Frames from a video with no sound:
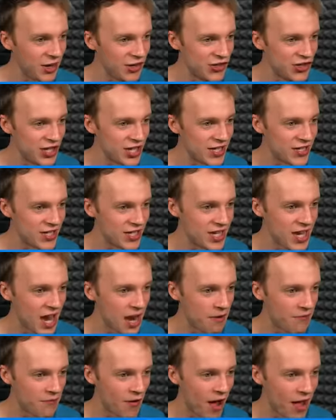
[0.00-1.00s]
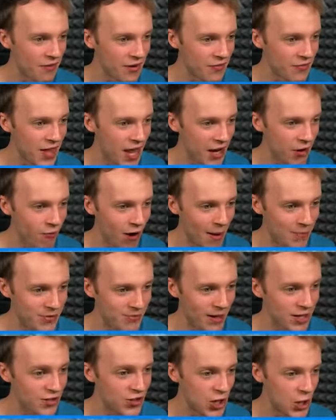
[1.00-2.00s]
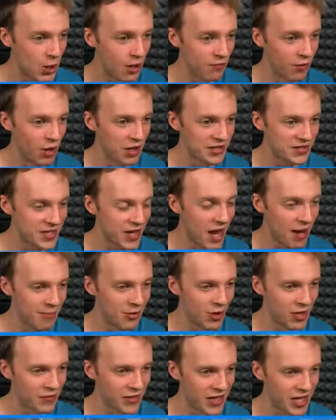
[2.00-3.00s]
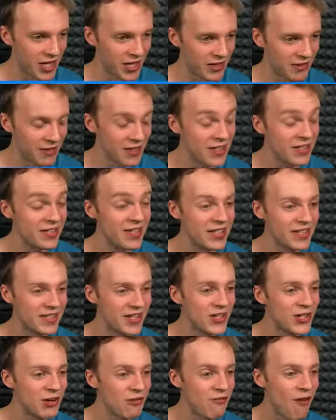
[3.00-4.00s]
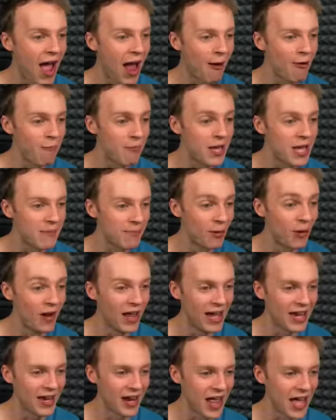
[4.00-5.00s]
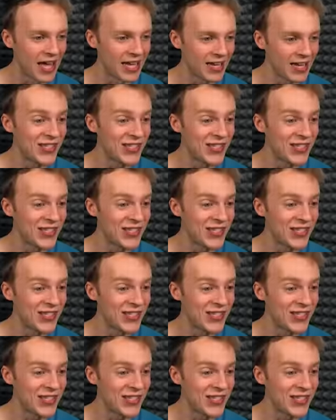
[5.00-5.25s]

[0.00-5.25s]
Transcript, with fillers: in G T A five. If that grabs my toe, I've lost it. I'm not even kidding. These things can devour people in, like,